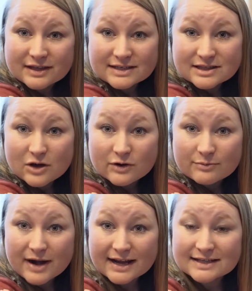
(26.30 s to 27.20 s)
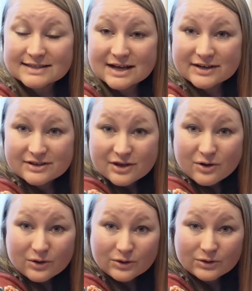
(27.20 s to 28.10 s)
these lower brackets down here
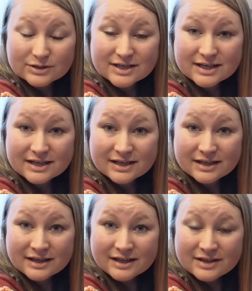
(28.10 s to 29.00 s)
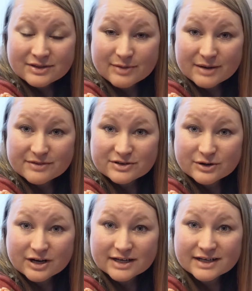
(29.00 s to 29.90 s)
that hold the bottom of the
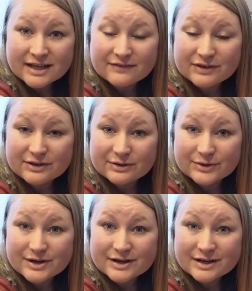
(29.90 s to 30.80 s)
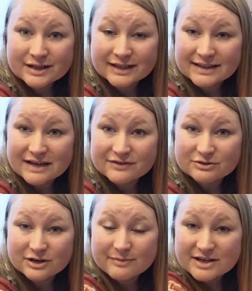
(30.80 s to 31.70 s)
door on. If you clean the
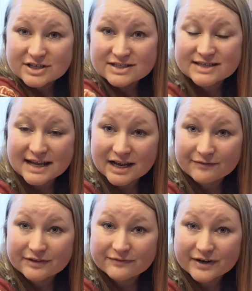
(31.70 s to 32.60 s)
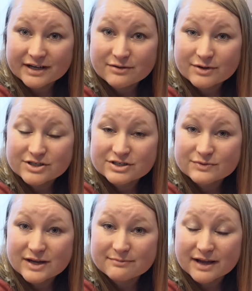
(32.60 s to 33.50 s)
oven door by just taking off the front, which
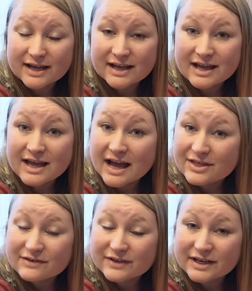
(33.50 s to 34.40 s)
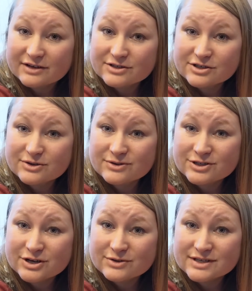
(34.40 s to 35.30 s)
is what my other video
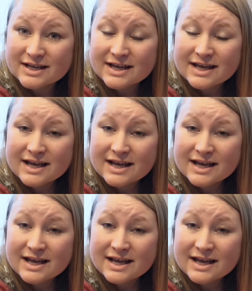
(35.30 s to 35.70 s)
shows,